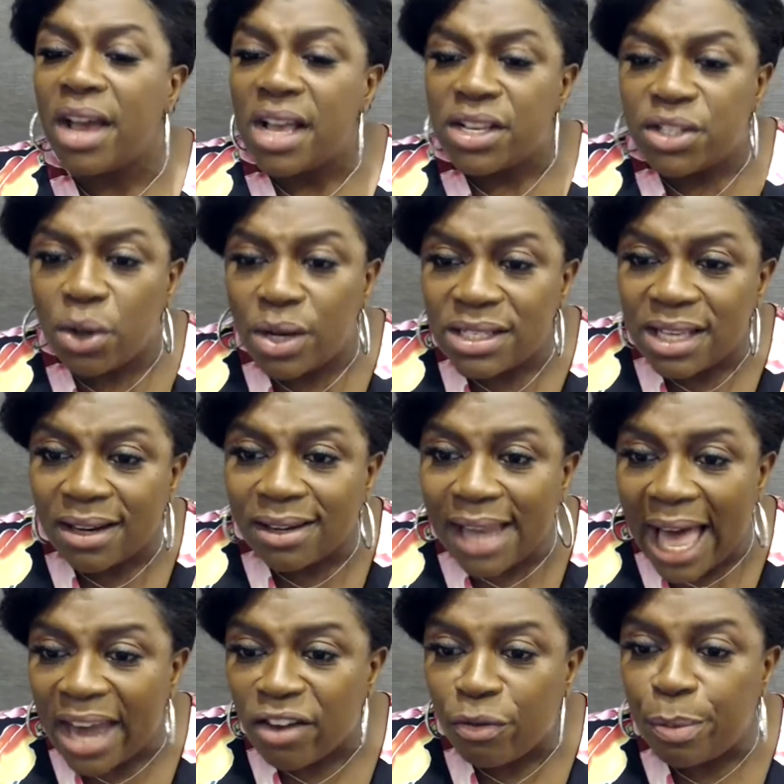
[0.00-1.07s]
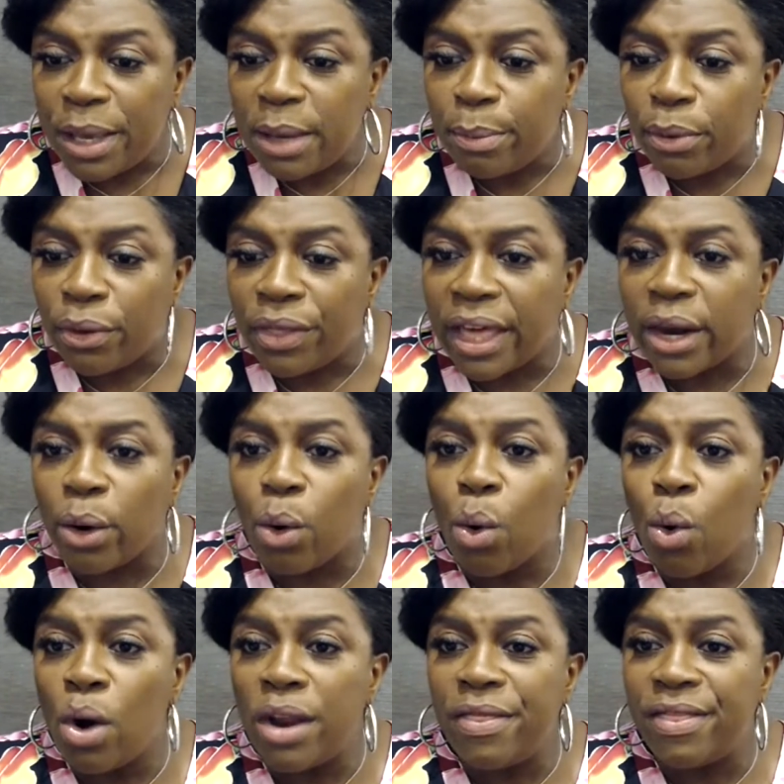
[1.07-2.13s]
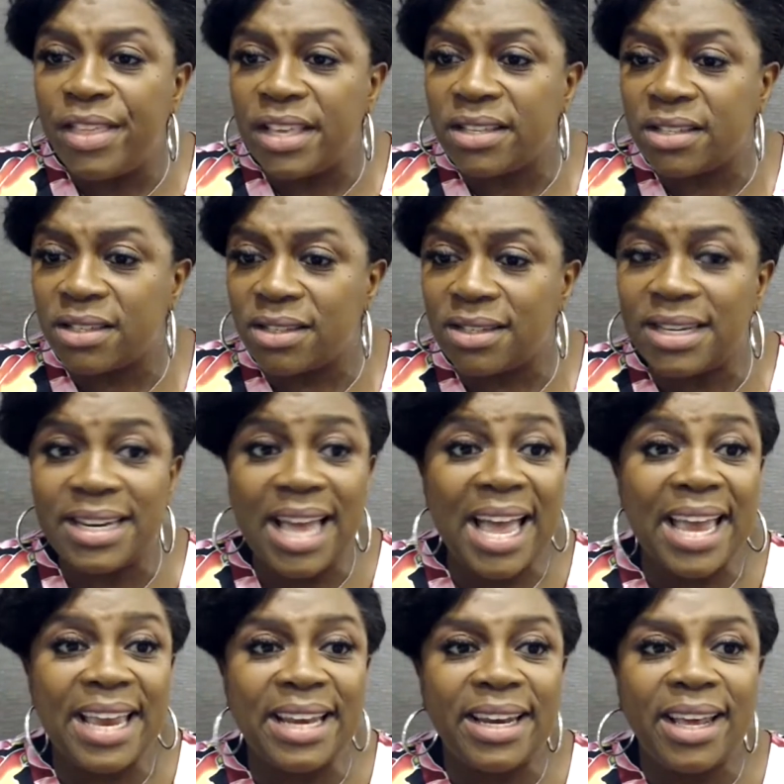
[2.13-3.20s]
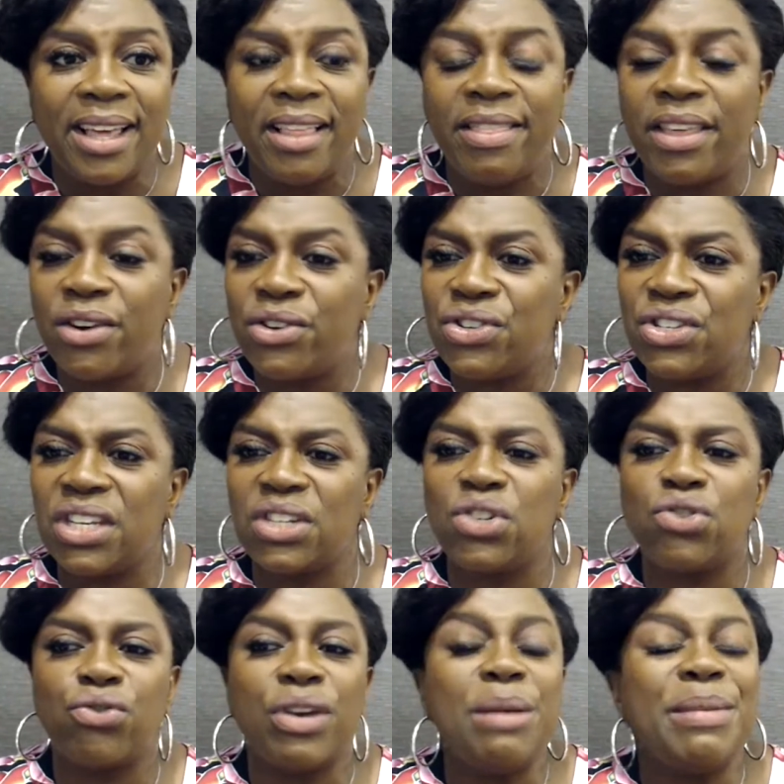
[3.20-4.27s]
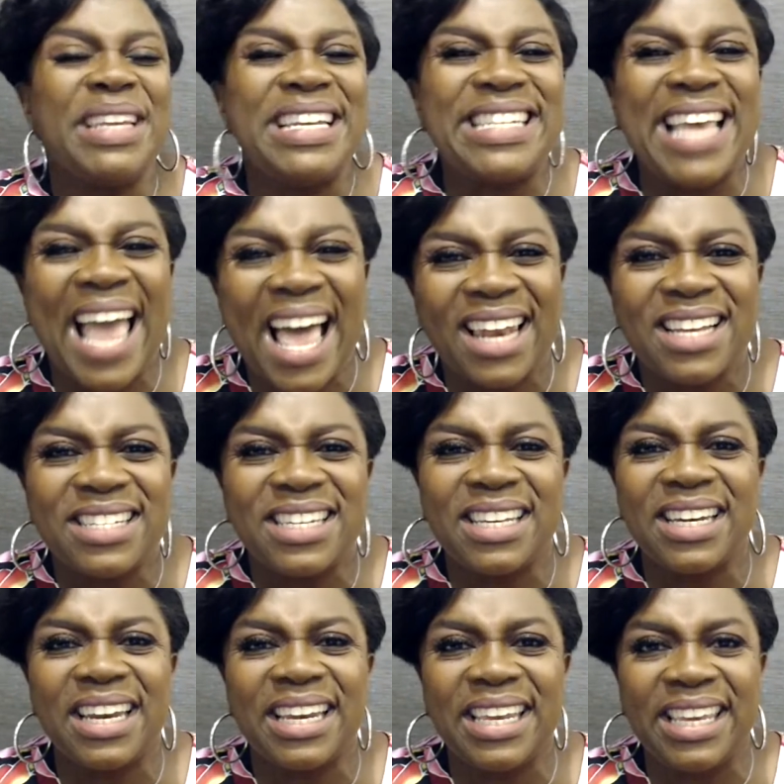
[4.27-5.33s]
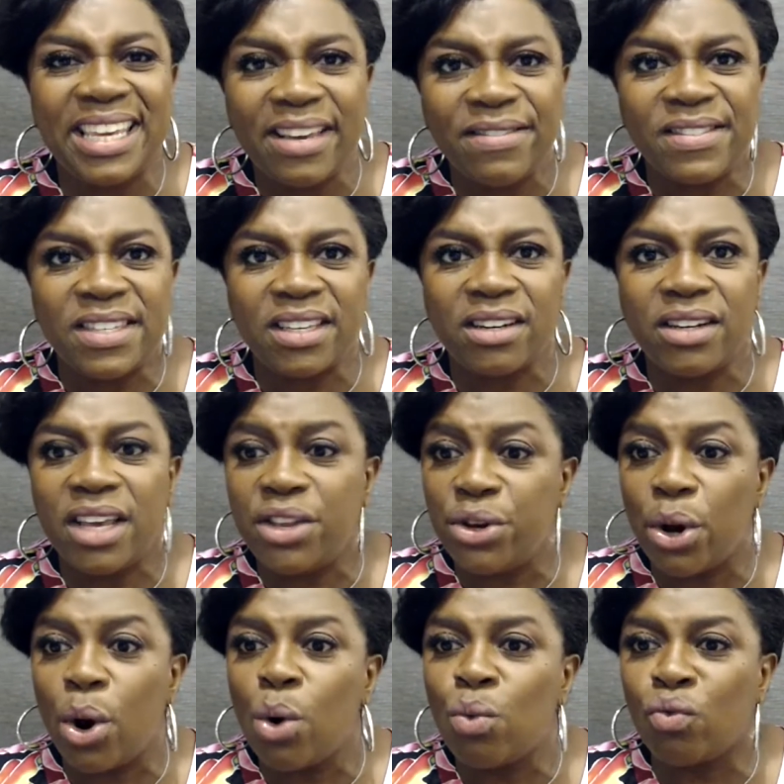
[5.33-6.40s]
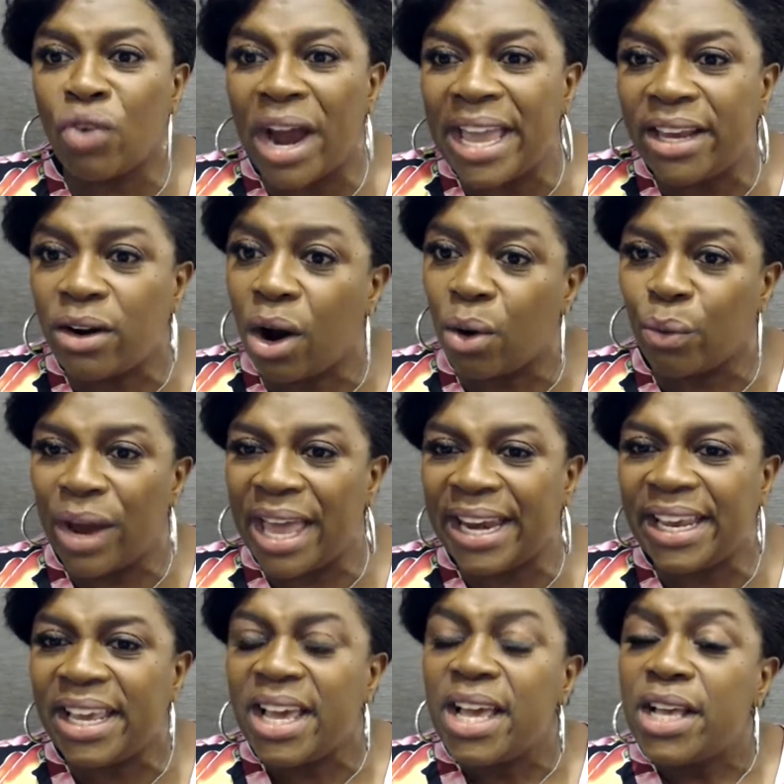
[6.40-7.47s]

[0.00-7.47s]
So it's a lot of people that are on this tonight that are just extremely talented and gifted in your own right already.